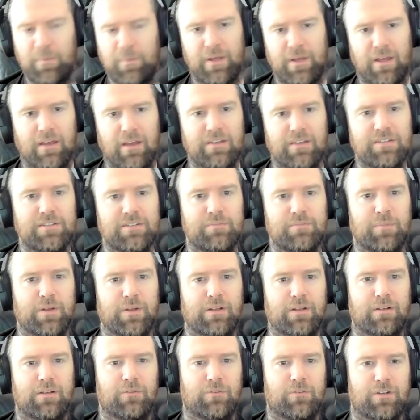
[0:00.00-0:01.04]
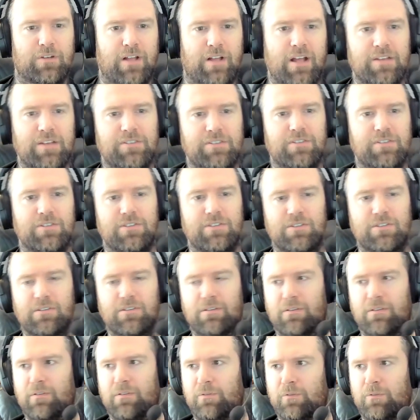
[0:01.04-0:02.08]
NPS being
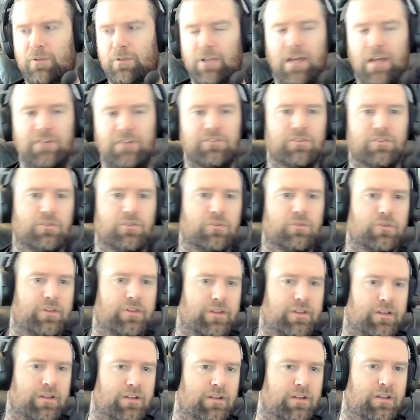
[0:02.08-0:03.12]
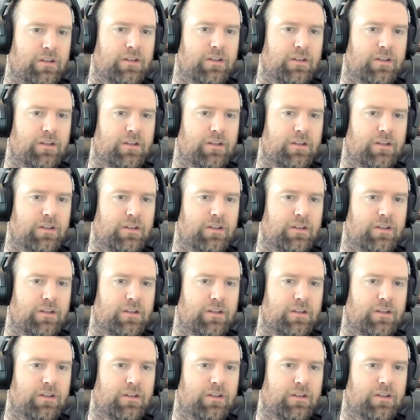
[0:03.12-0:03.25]
relational, the